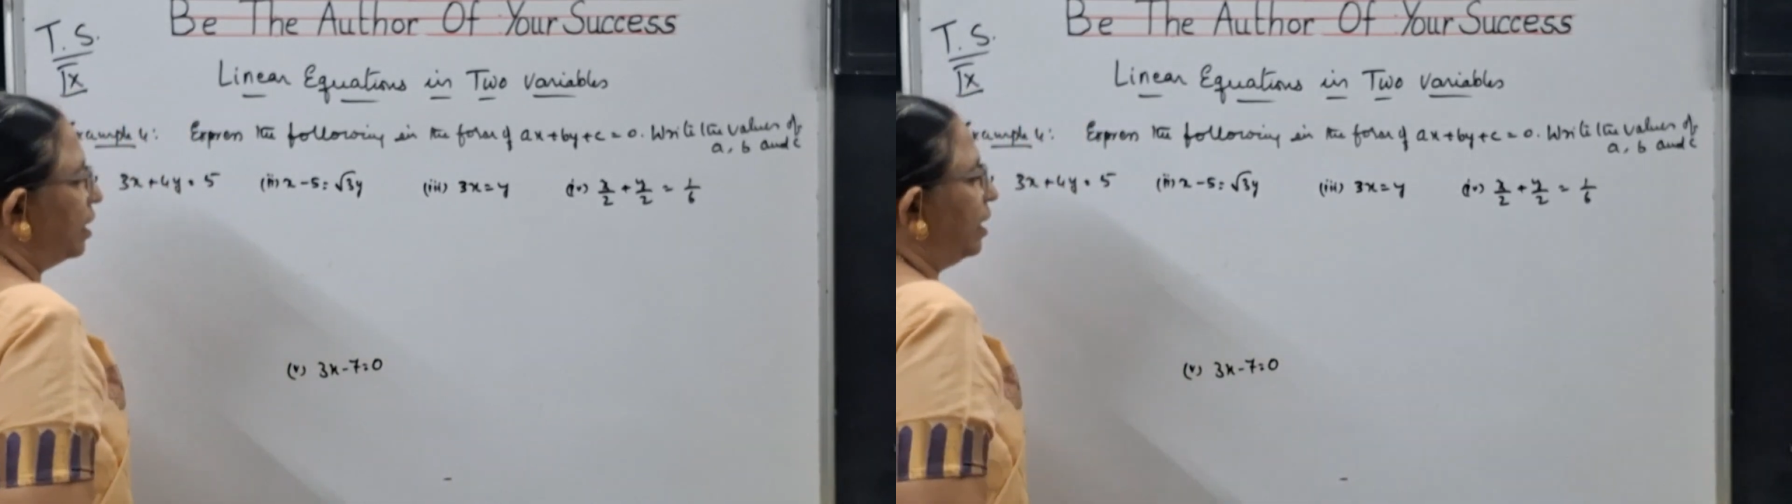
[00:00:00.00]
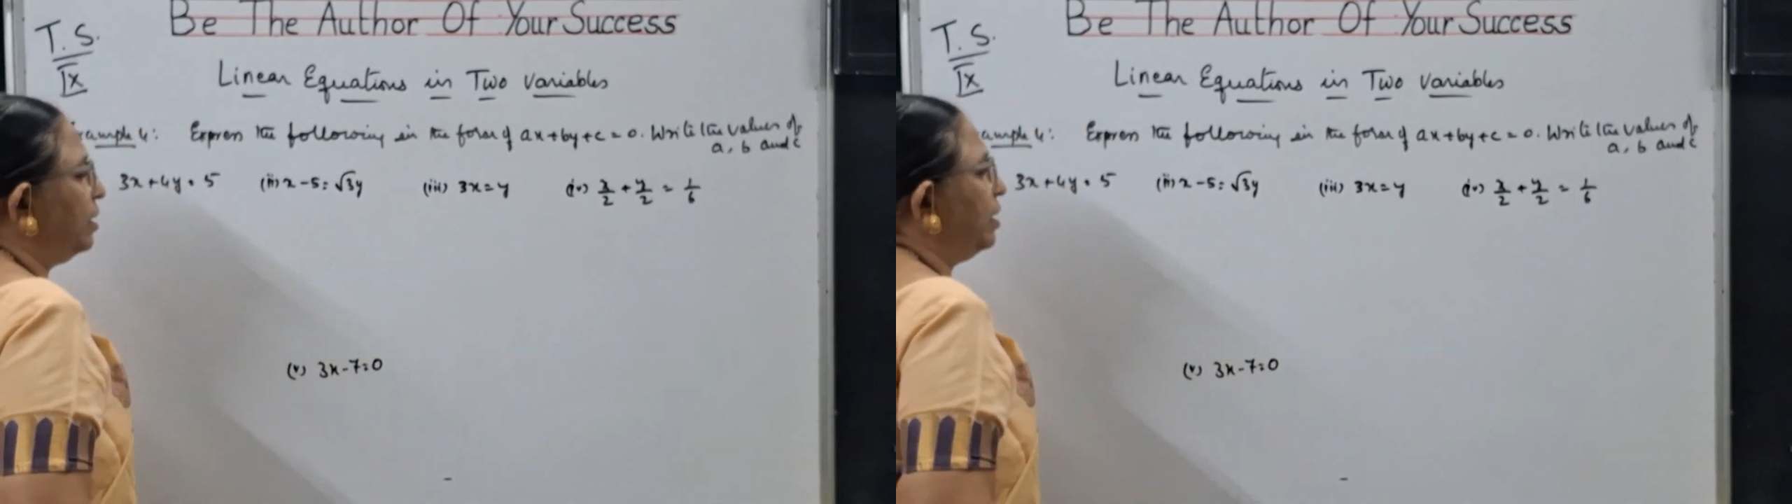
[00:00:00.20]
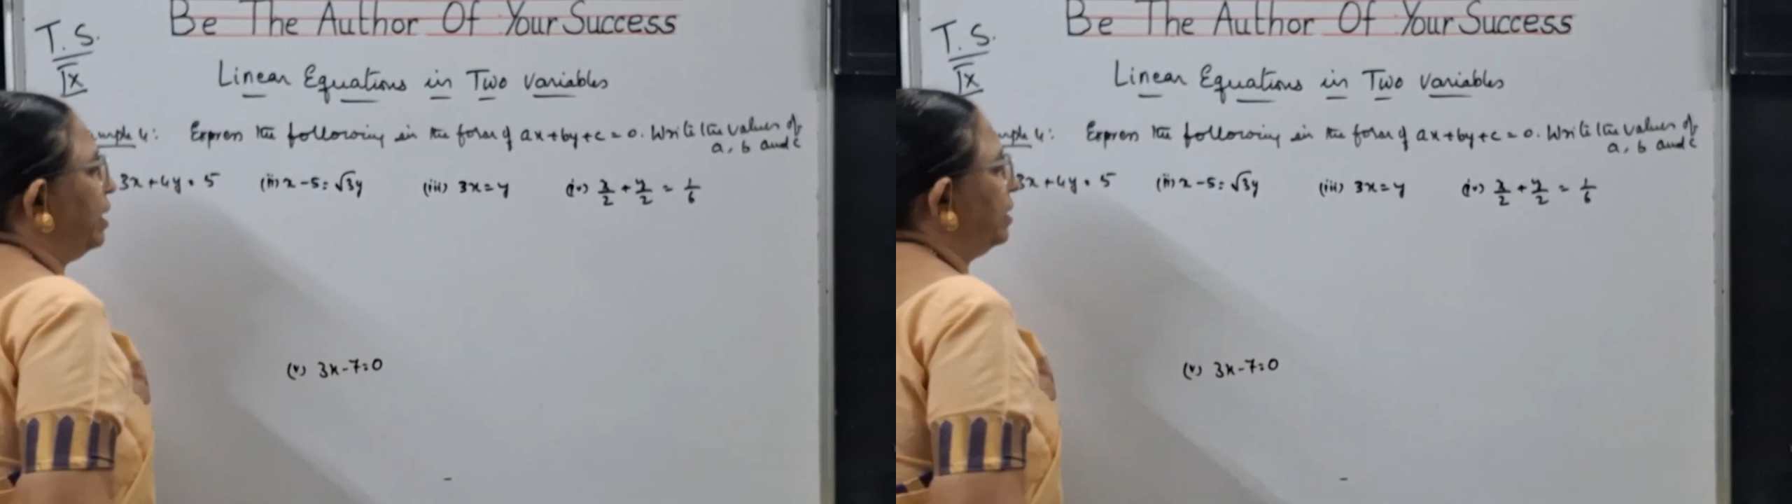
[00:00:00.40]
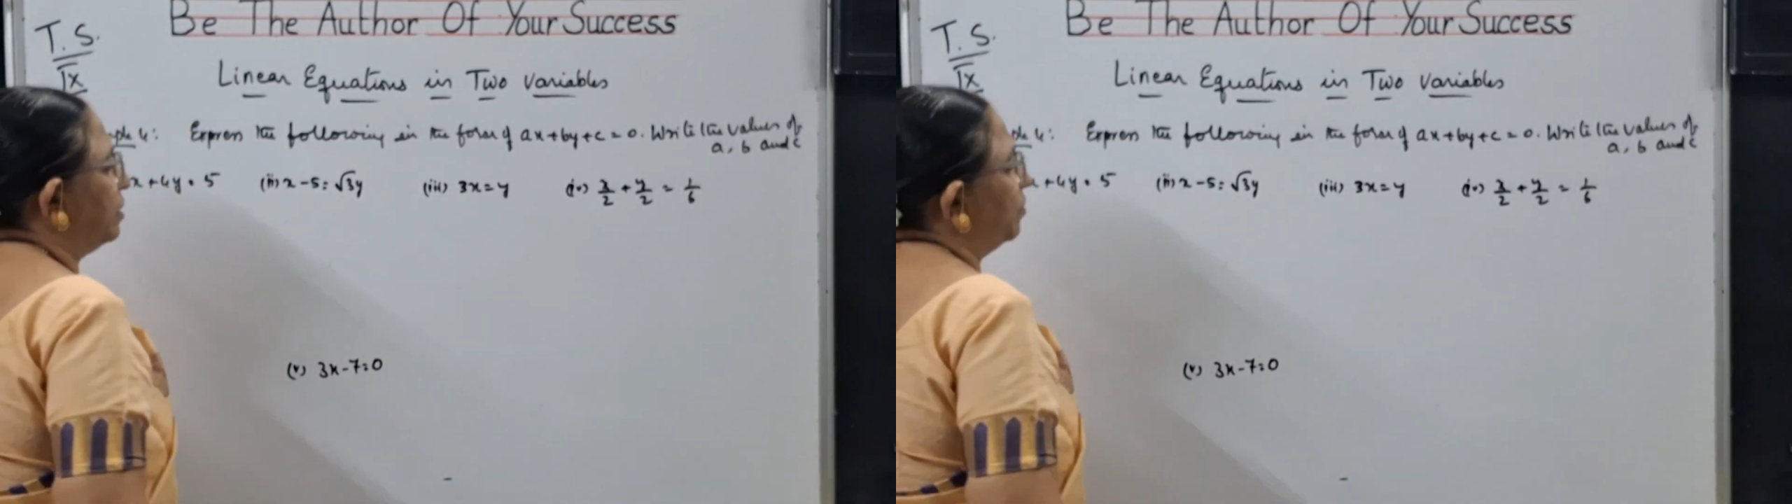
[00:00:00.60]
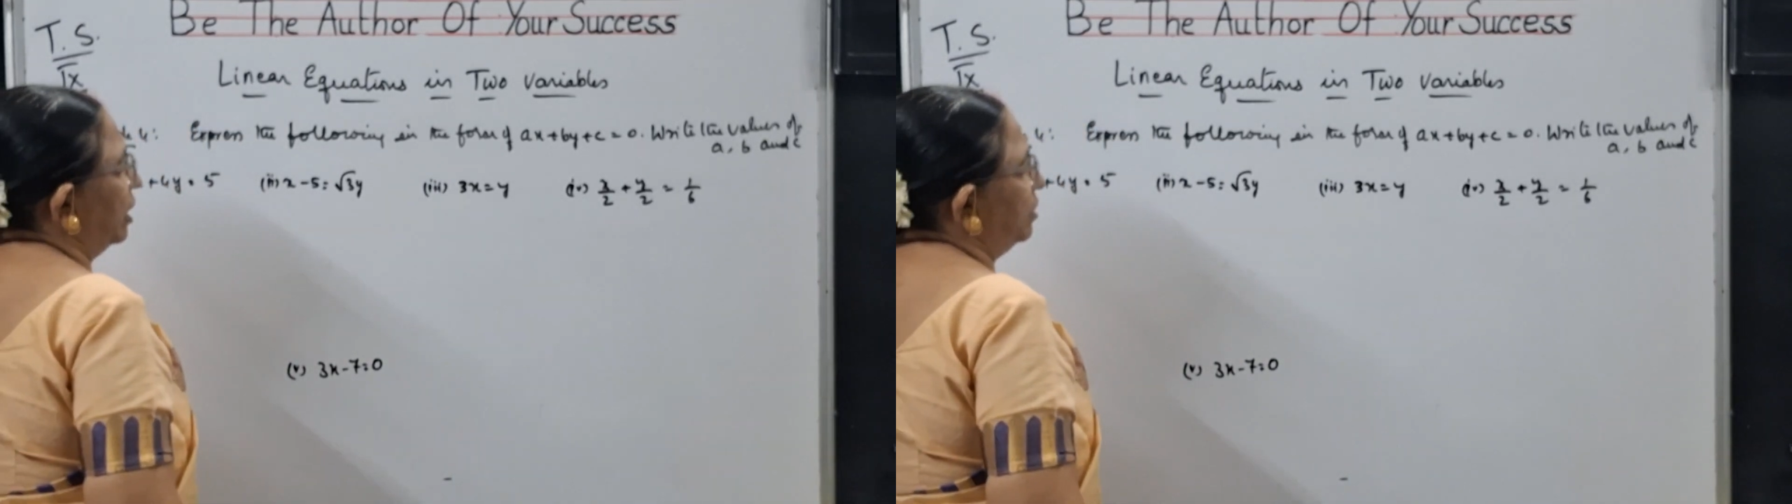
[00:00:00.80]
and write
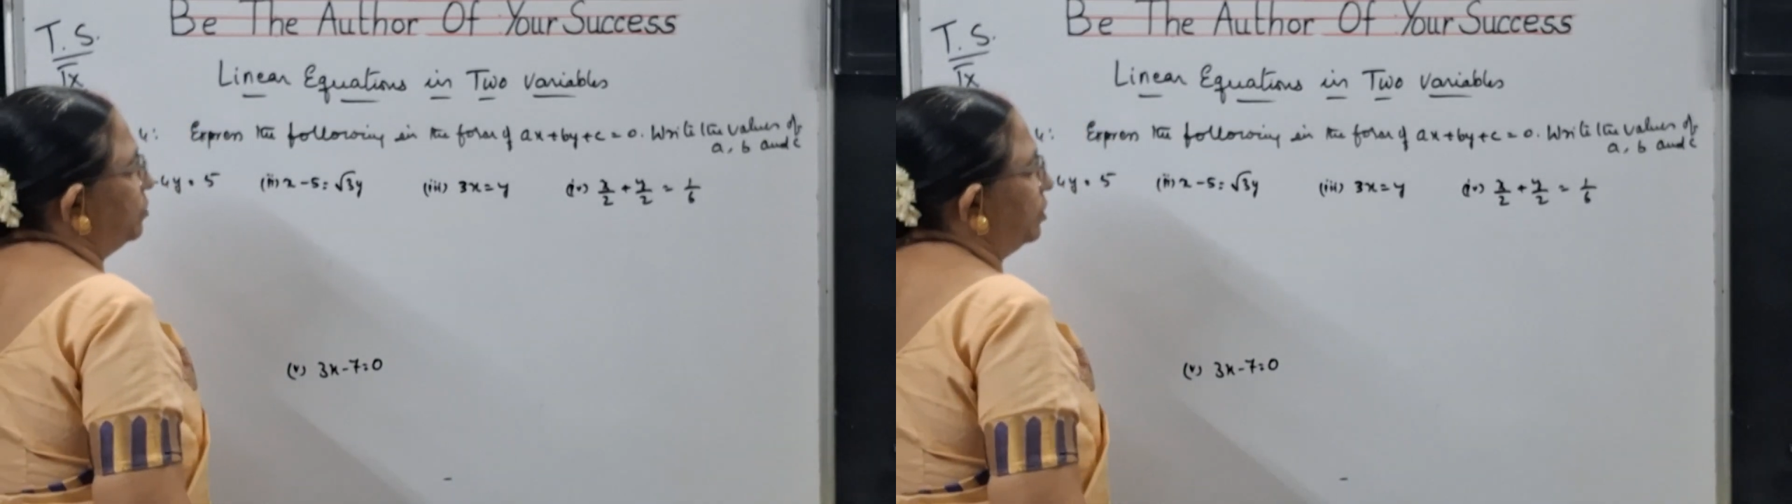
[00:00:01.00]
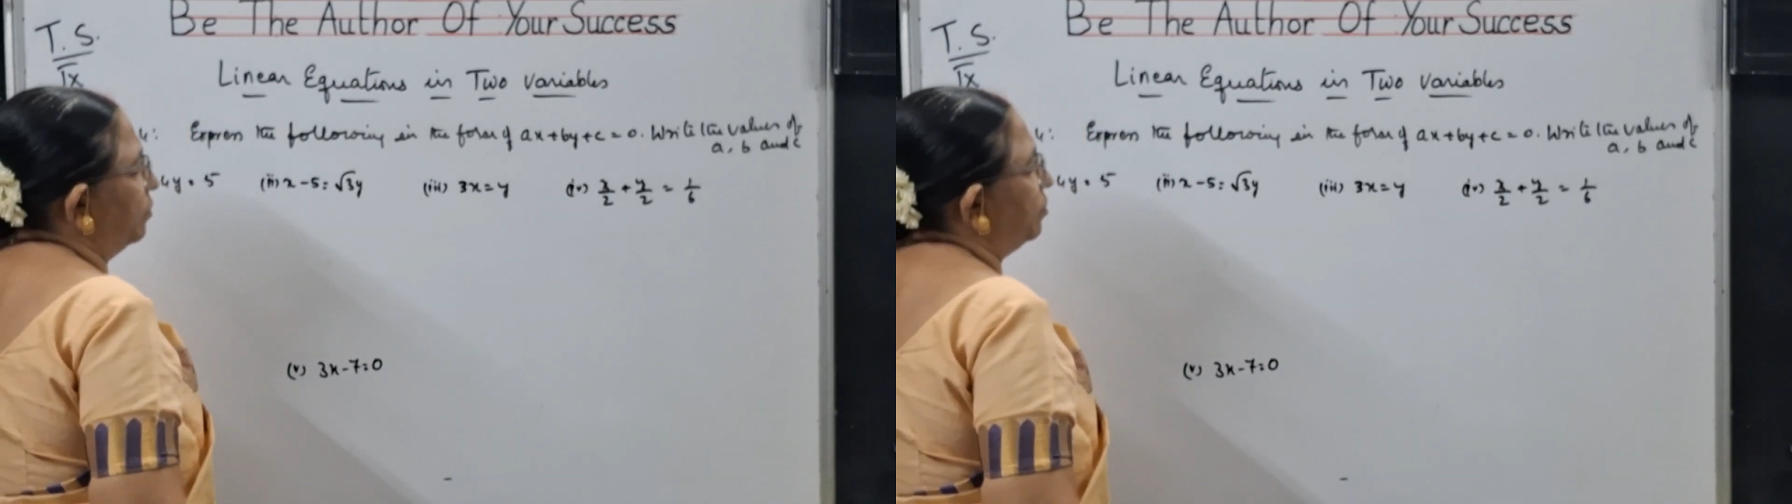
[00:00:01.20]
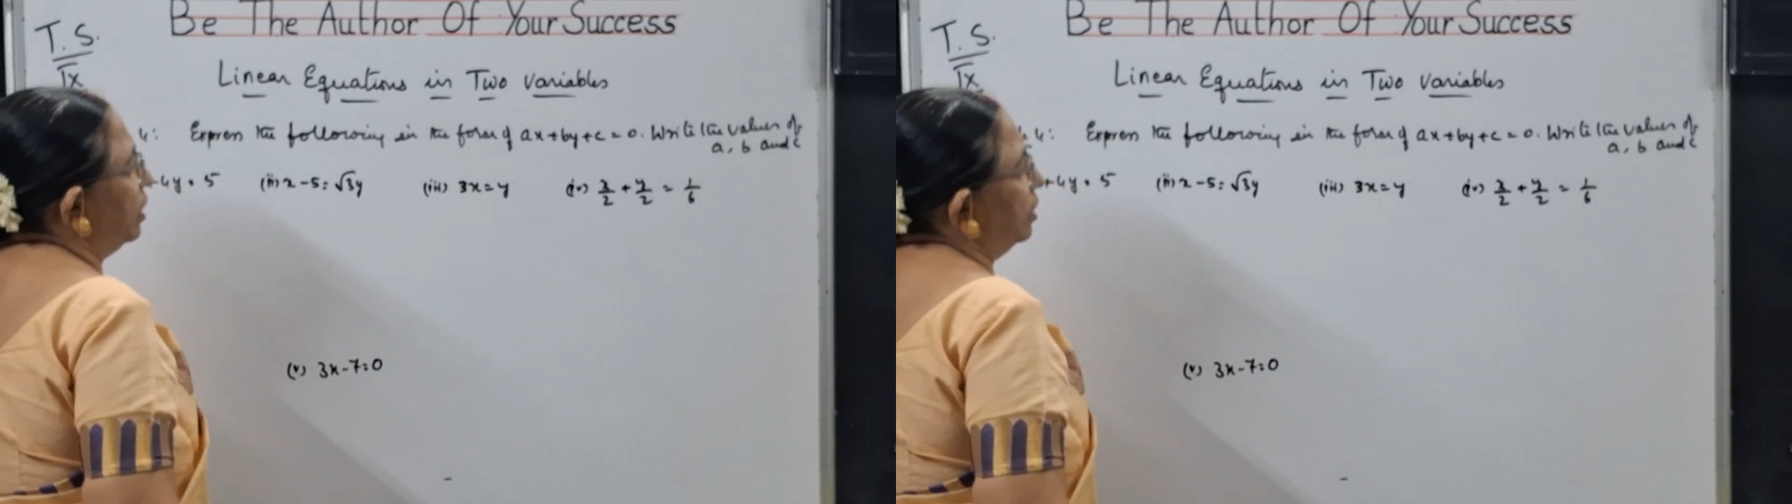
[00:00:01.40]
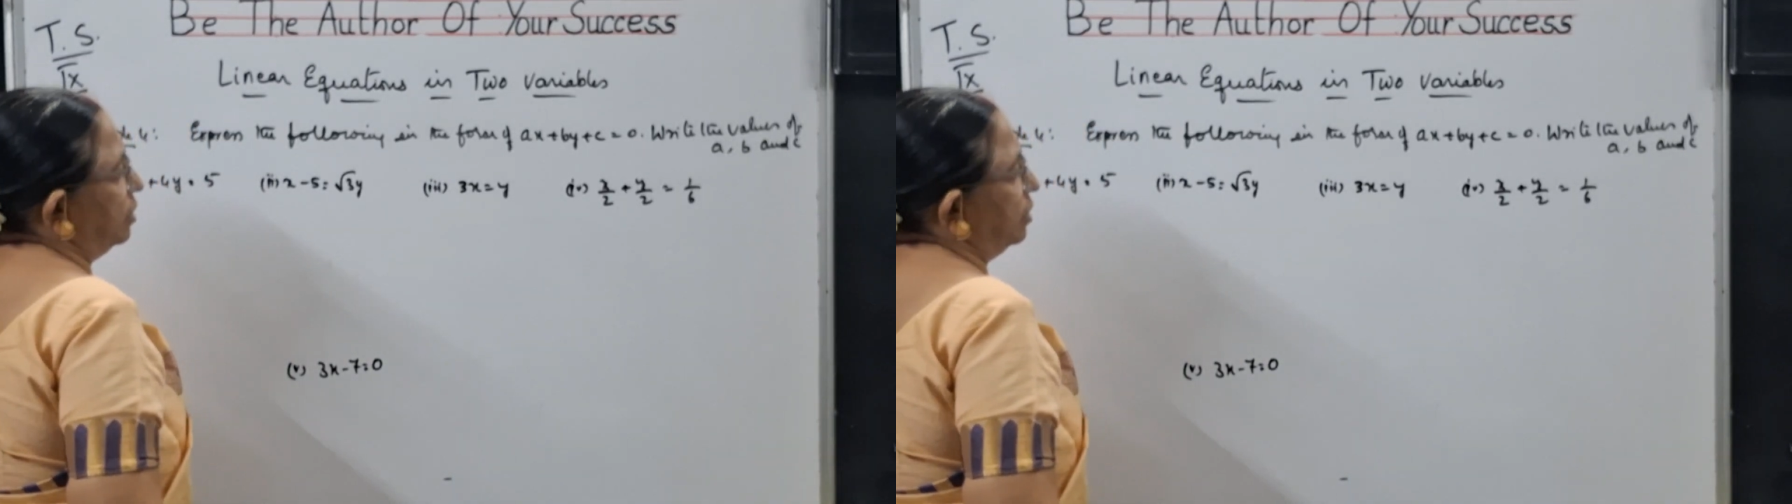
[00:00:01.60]
the values of